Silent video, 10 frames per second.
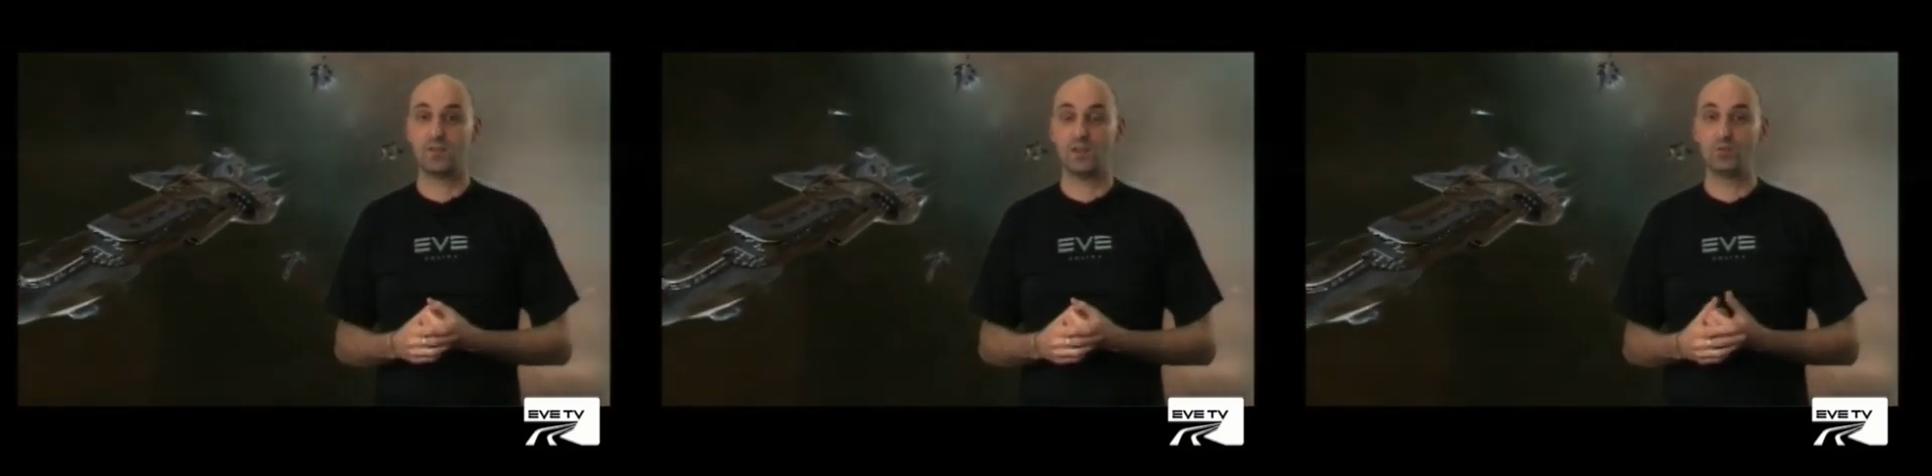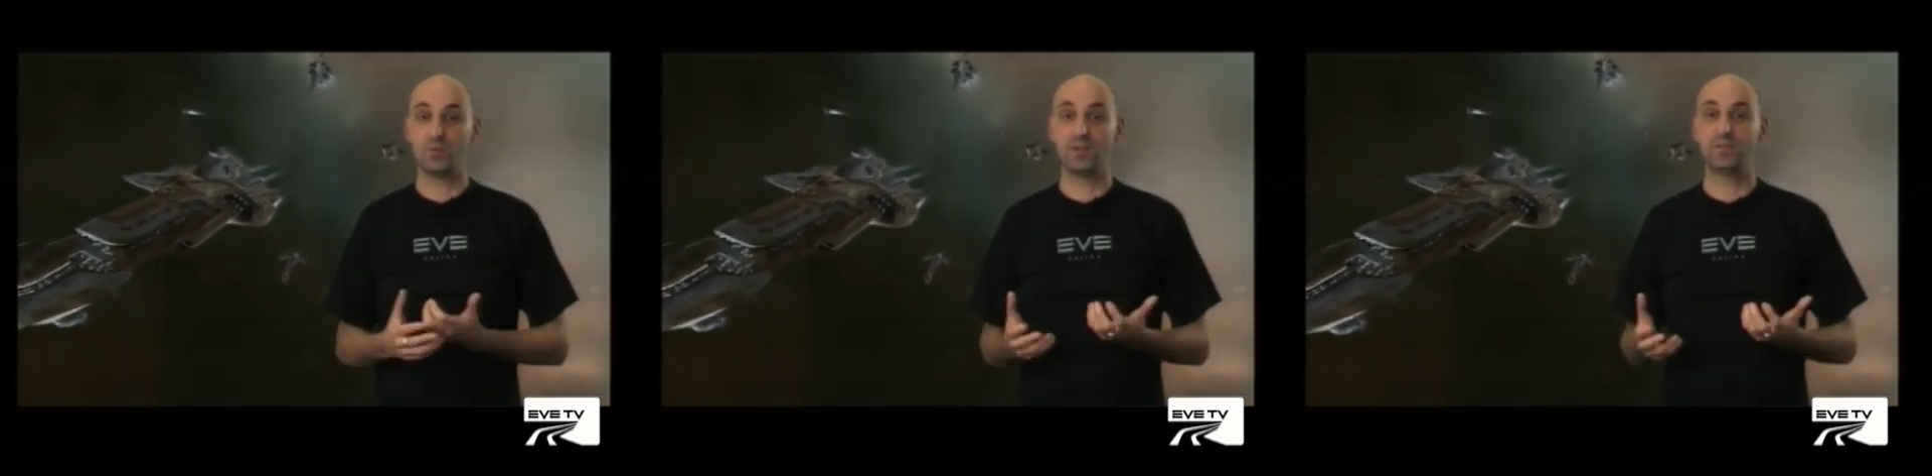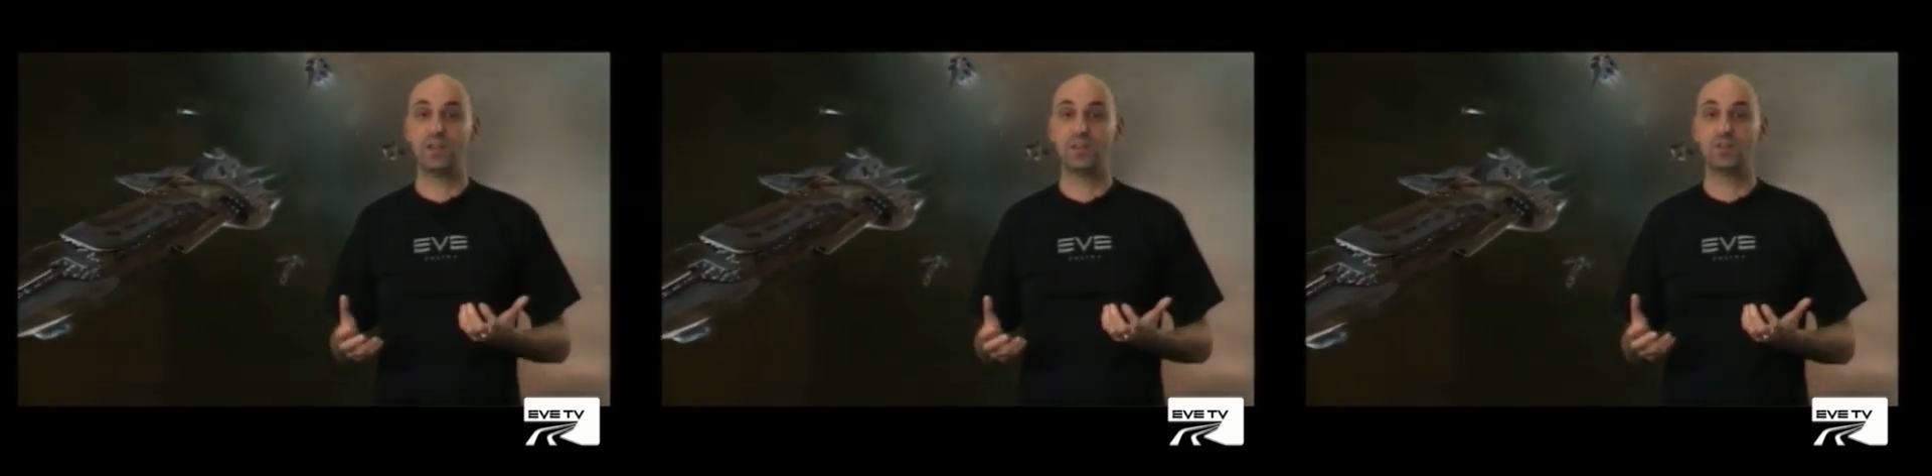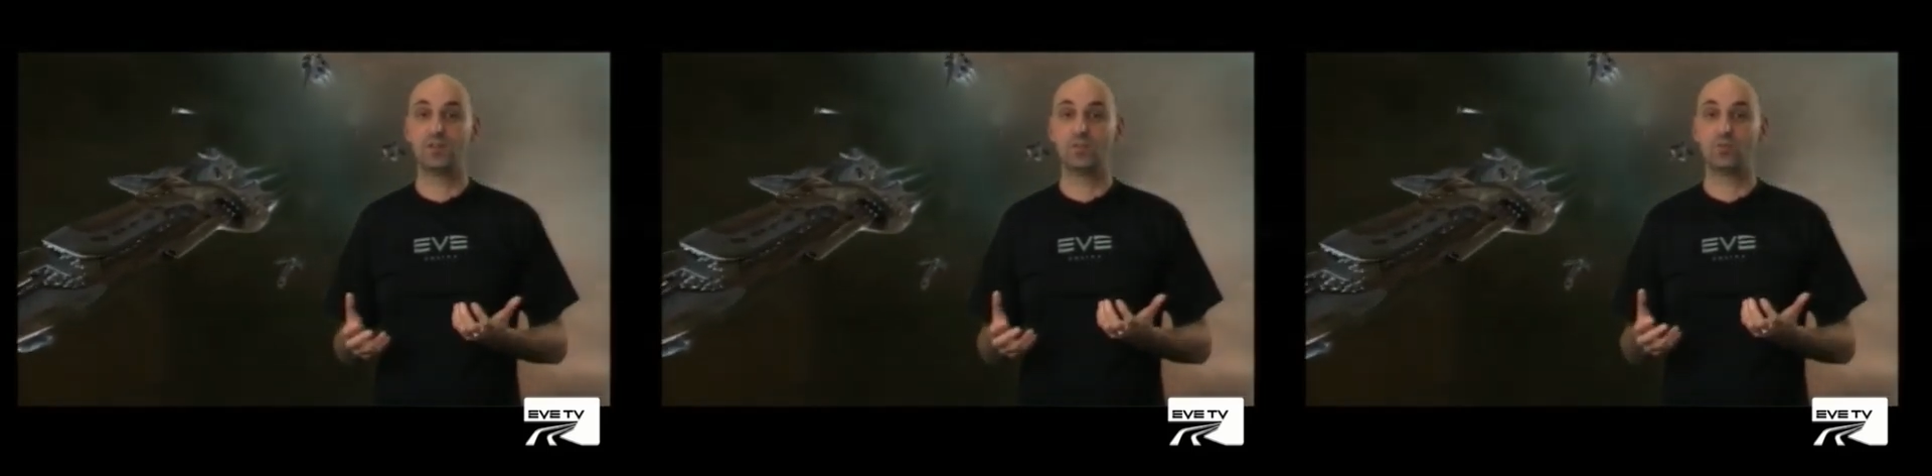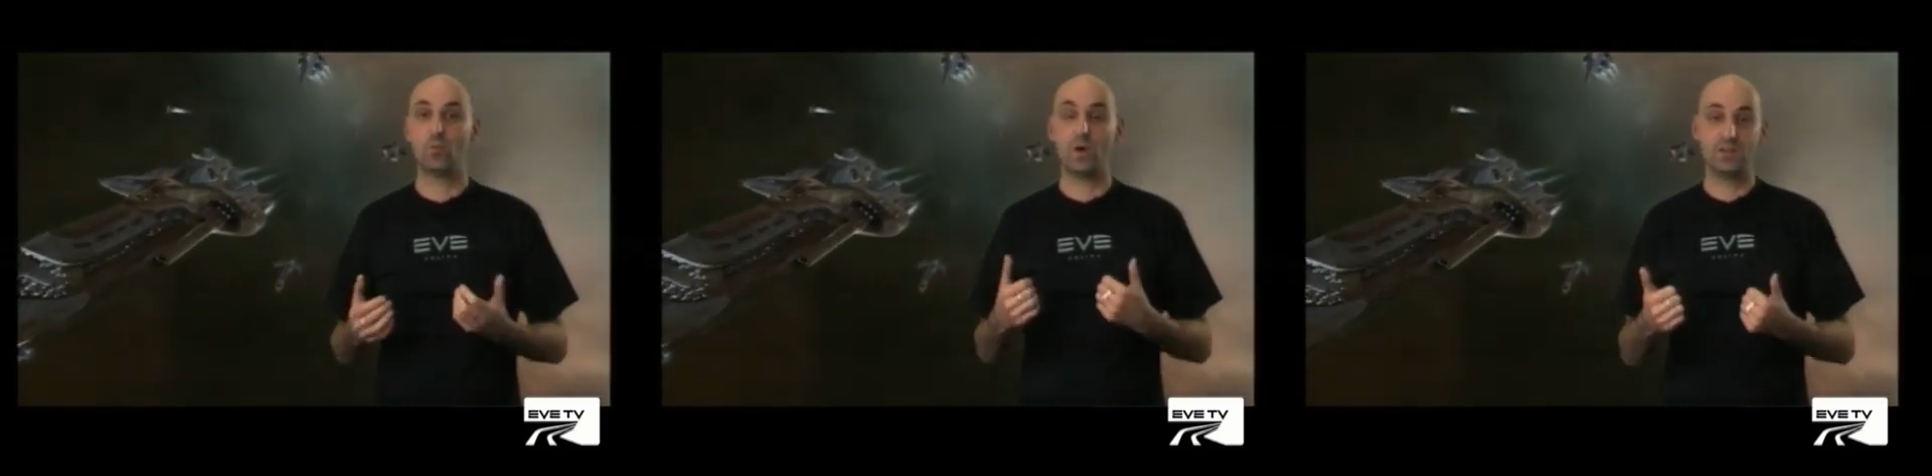it would have taken
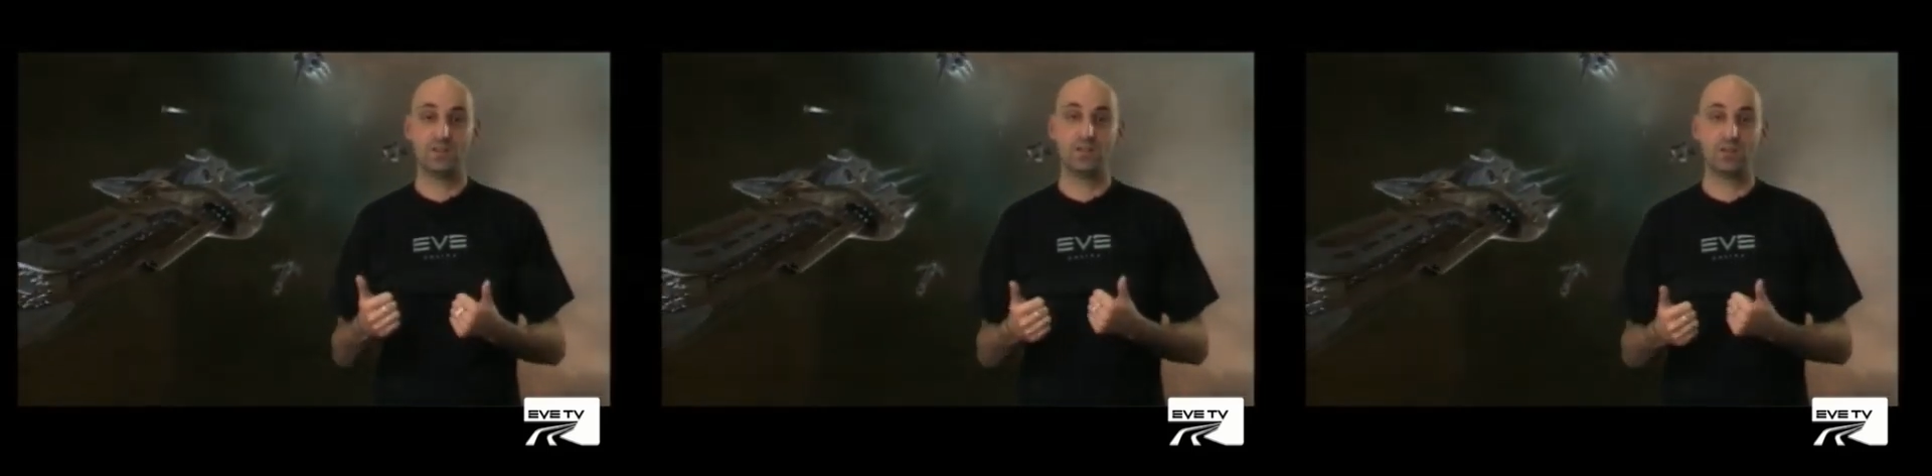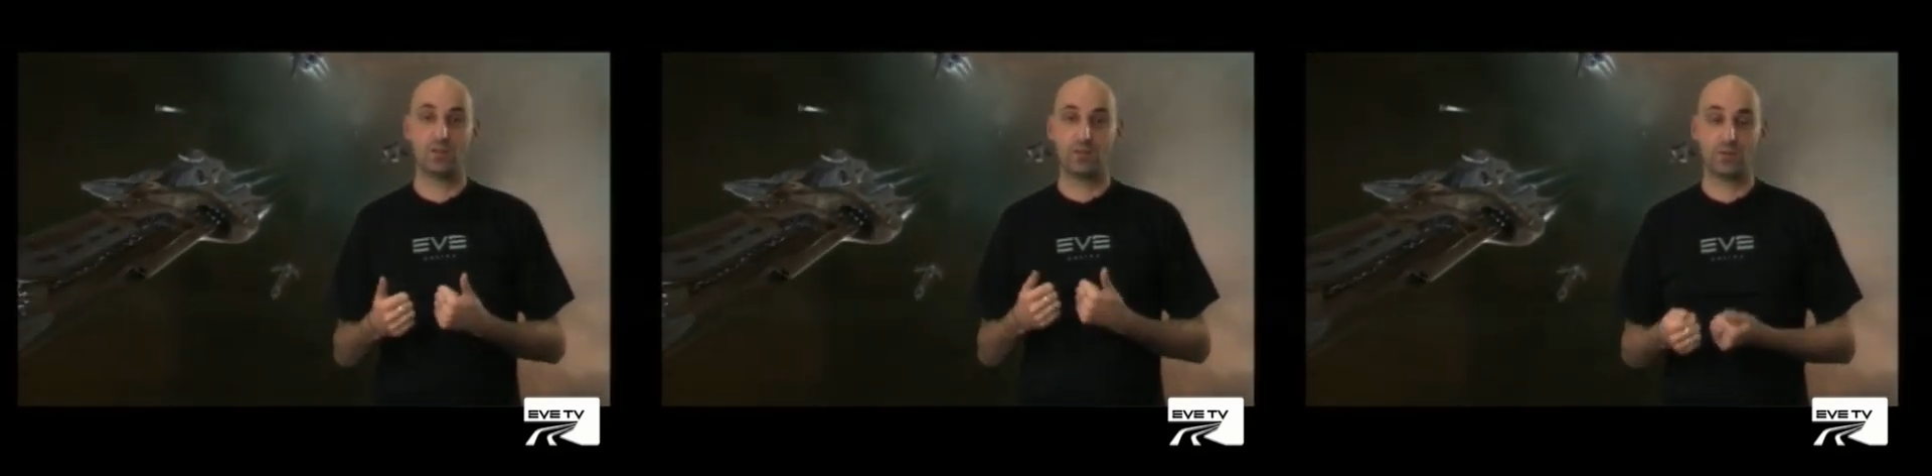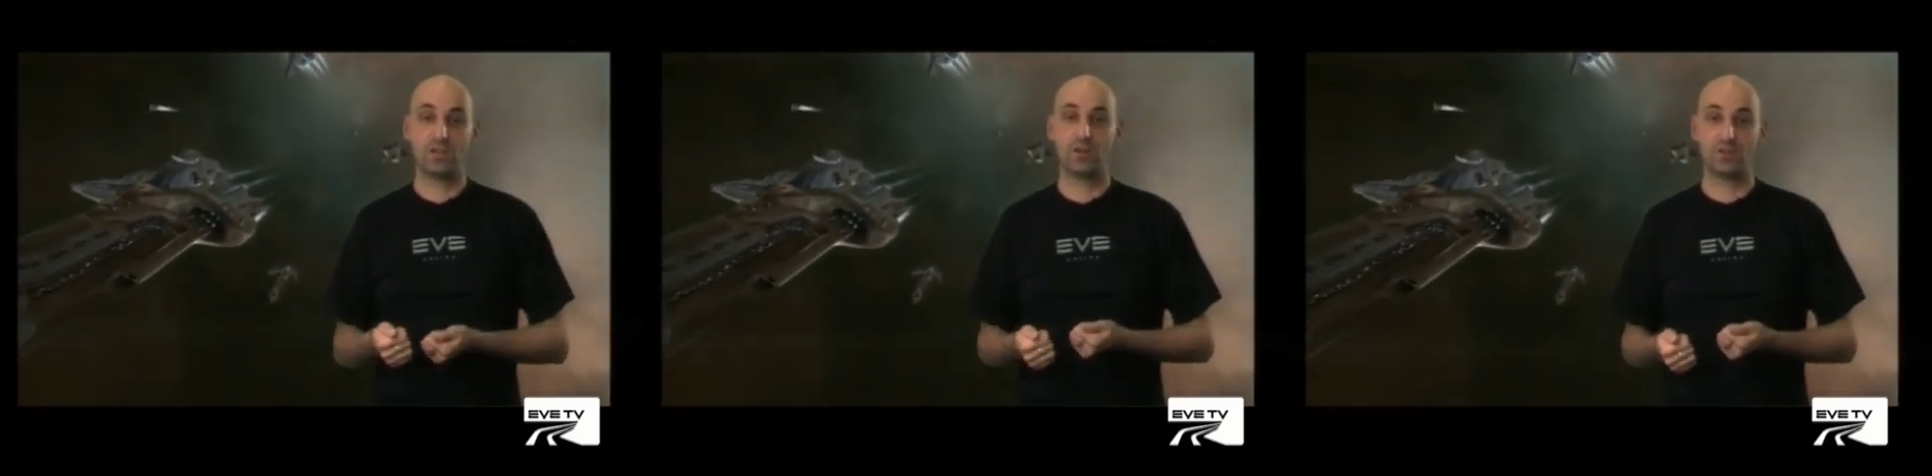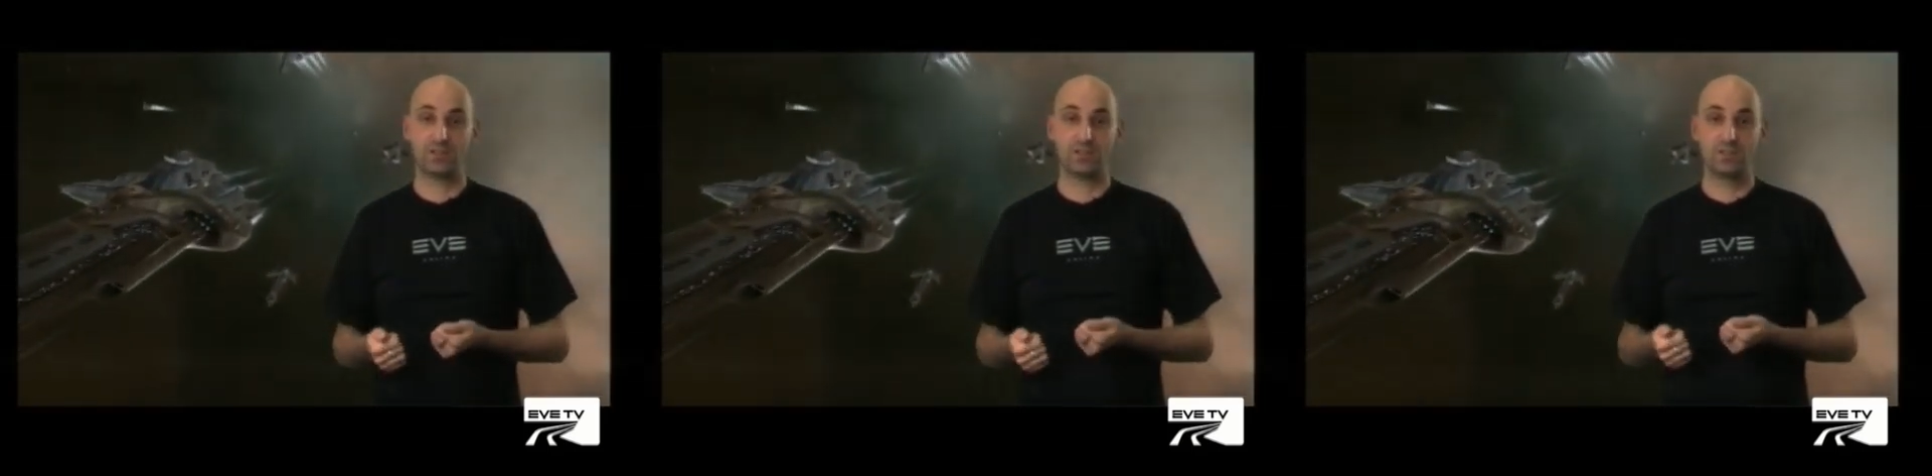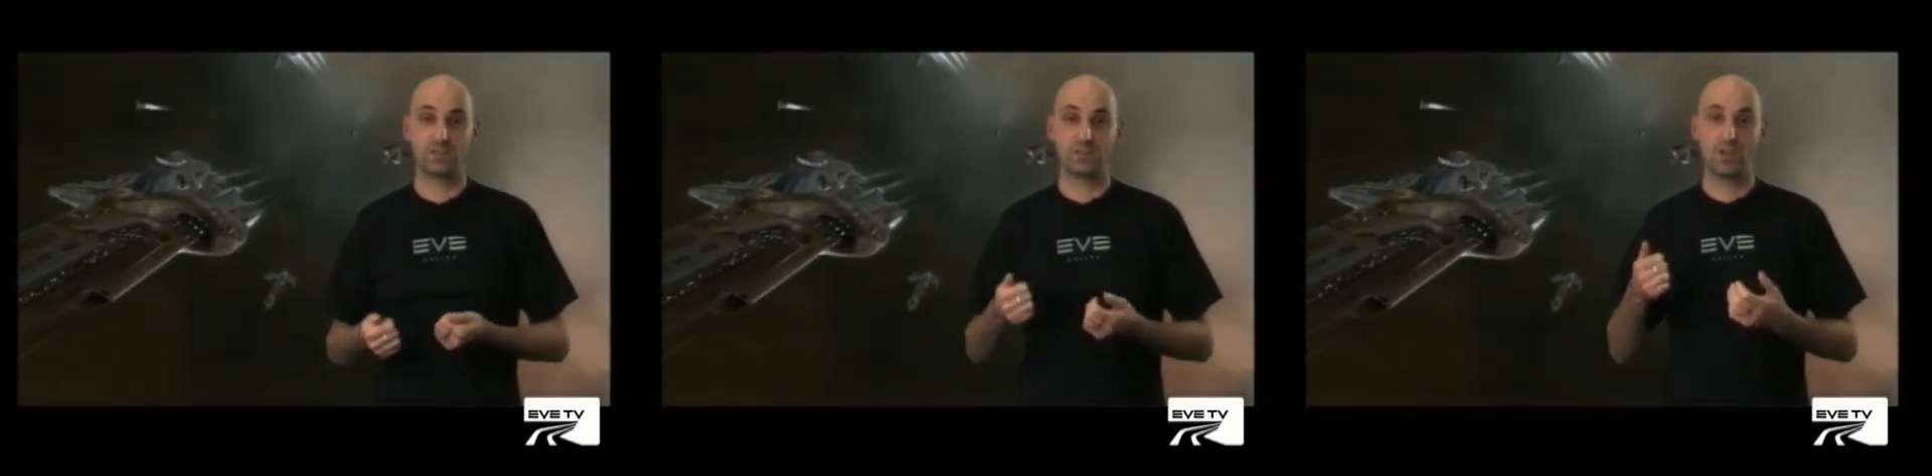one single 3D
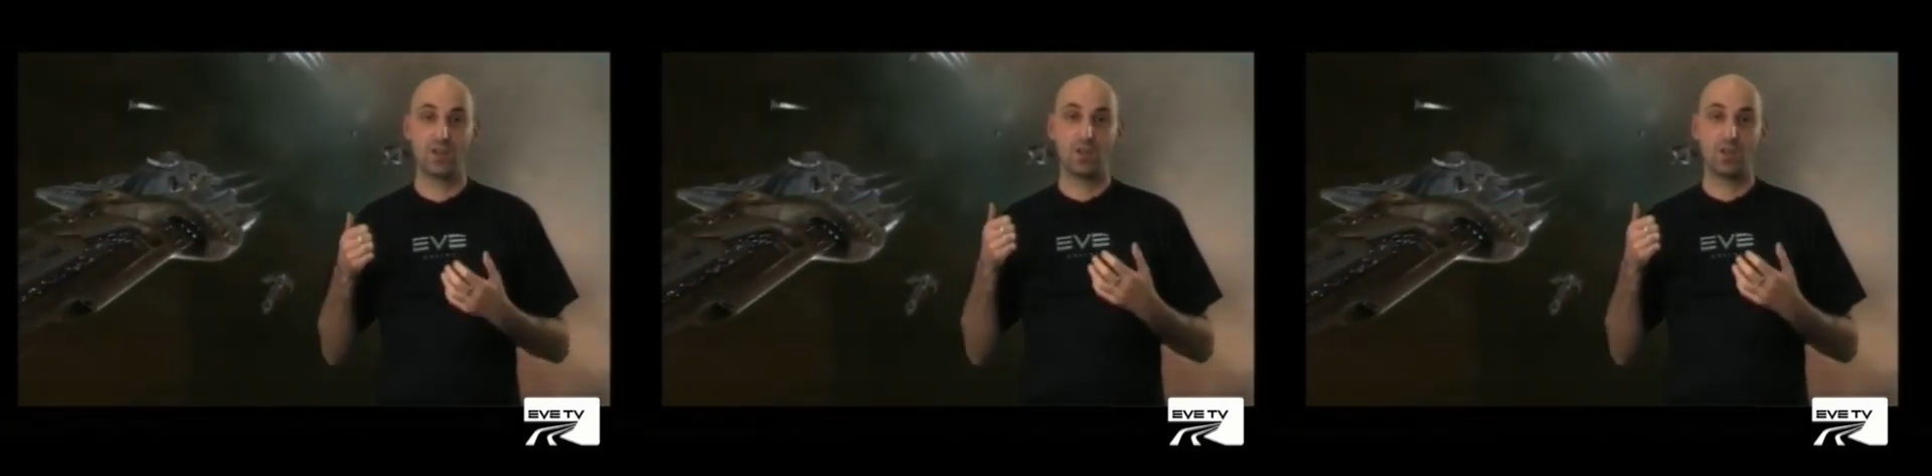artist